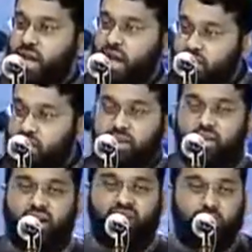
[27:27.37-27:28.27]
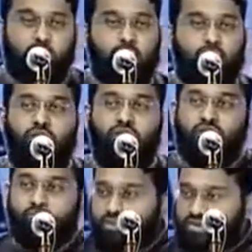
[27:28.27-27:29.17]
And Khidr has knowledge
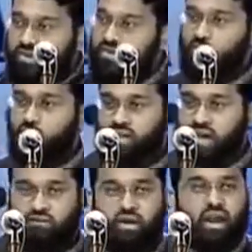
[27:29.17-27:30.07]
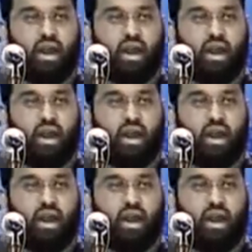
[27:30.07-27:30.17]
that Musa does not have.